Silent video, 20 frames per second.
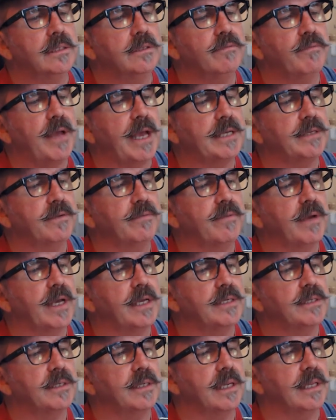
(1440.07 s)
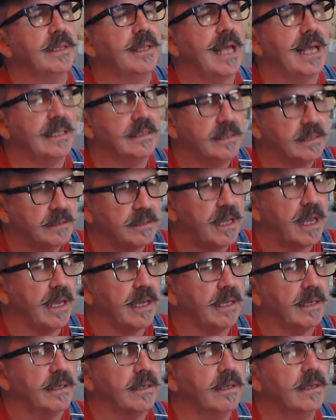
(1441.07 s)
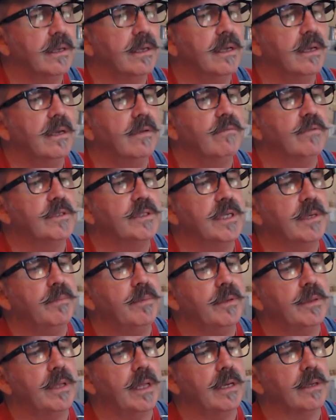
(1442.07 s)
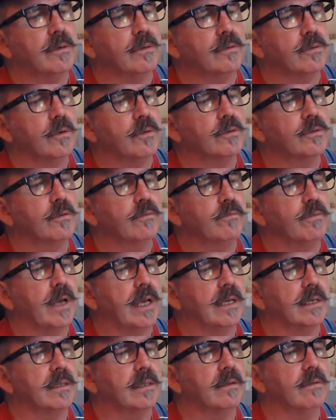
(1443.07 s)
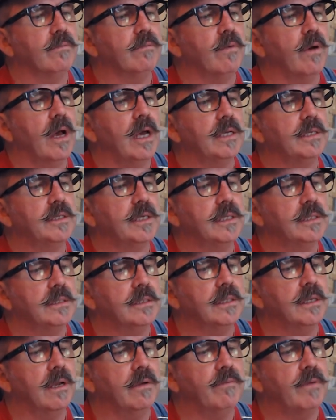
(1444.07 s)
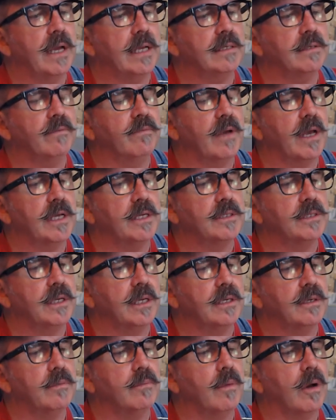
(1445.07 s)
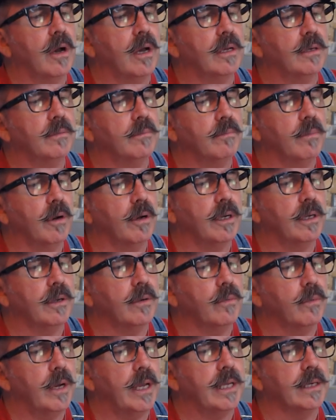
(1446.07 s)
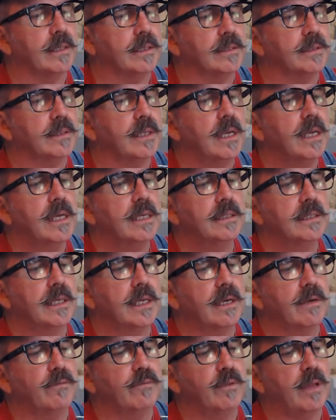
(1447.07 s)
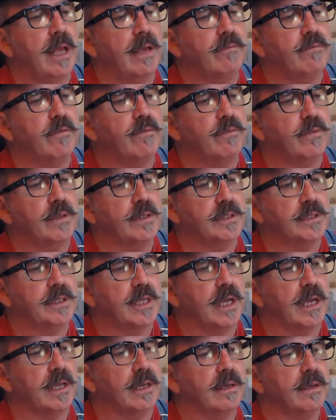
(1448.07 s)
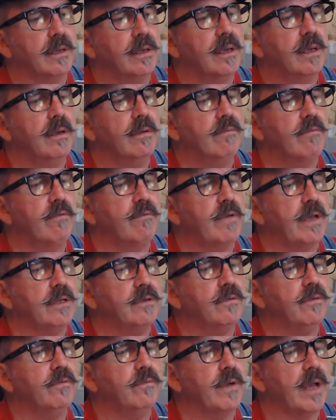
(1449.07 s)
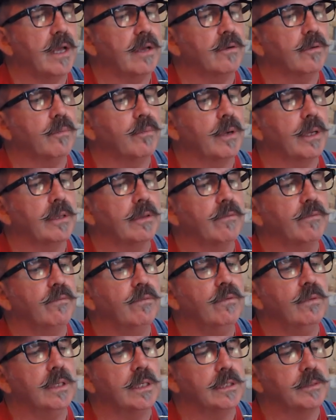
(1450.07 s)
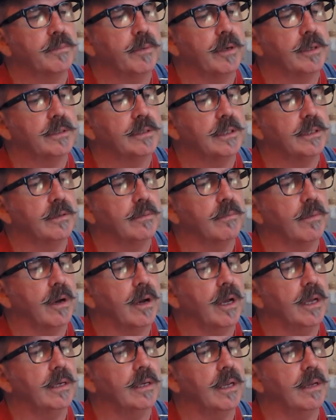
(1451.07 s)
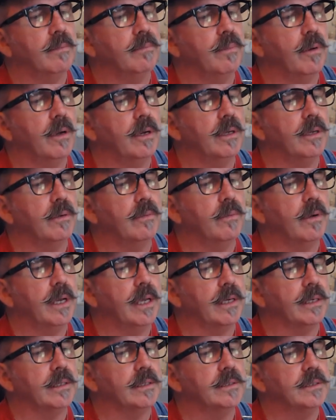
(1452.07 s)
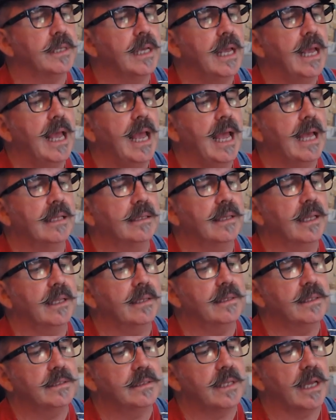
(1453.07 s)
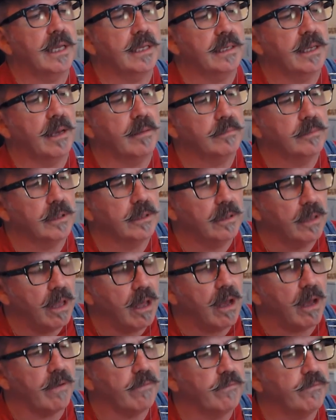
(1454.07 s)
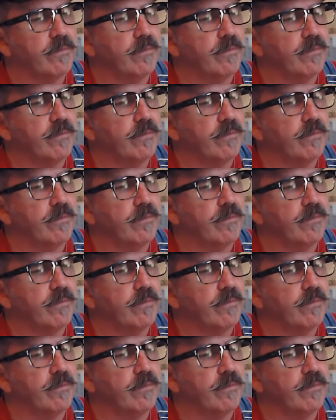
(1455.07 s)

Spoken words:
of activation in that state. For sympathetic or dorsal vagal, invite just enough activation into mind and body awareness to get a flavor for the state. For ventral vagal, bring the full experience into mind and body awareness and let the state come to life.